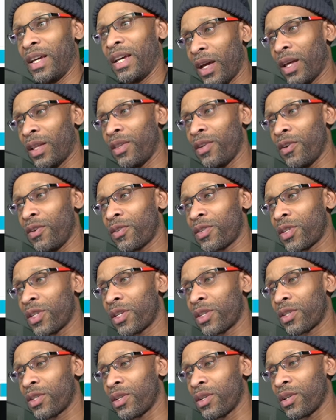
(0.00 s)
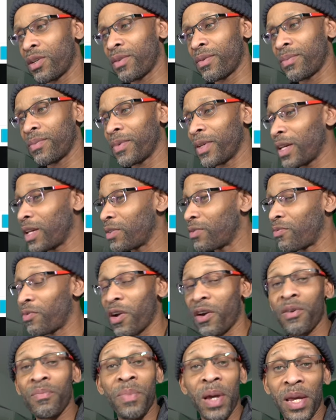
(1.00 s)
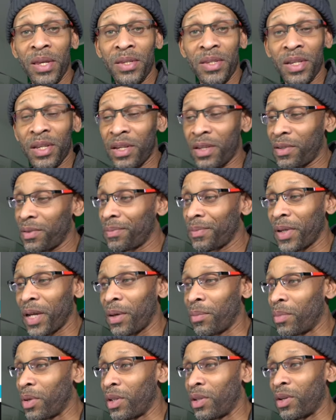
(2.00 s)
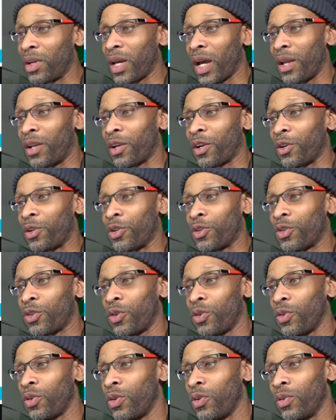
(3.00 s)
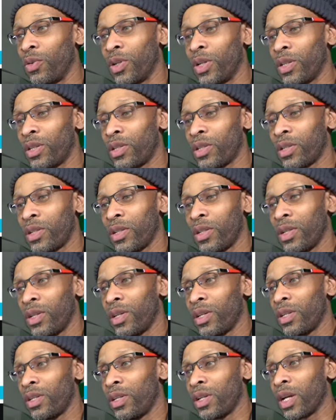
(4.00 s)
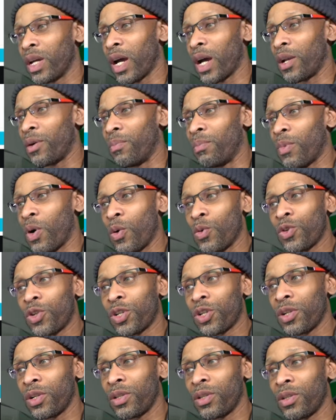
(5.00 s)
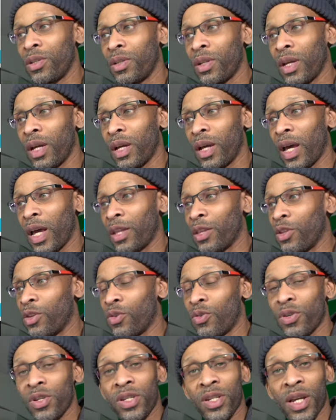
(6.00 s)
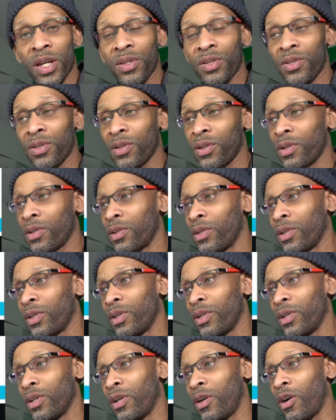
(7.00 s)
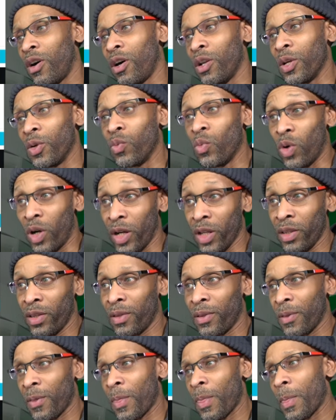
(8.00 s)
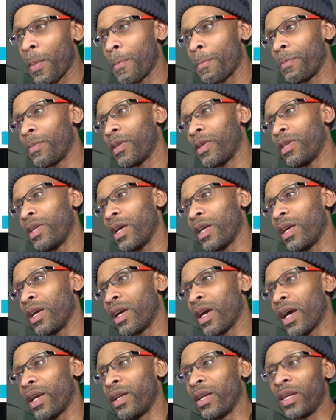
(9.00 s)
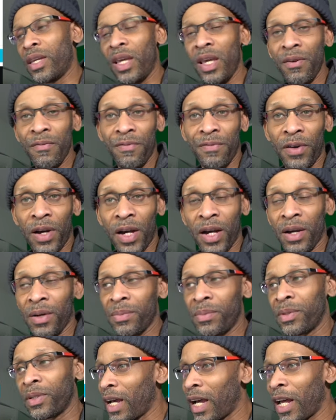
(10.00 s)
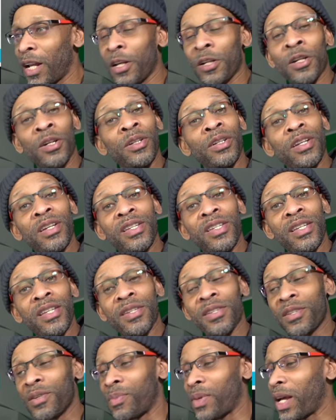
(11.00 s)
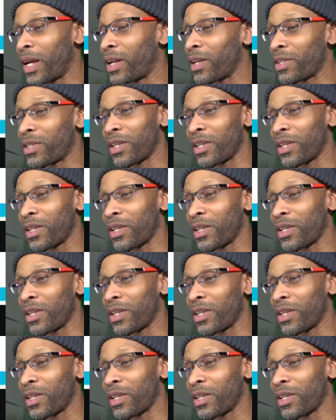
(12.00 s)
And their system is very basic. I mean, you got the control unit, you got a motion and door sensor all in one. Then you got the key fob. I don't know, this system, like I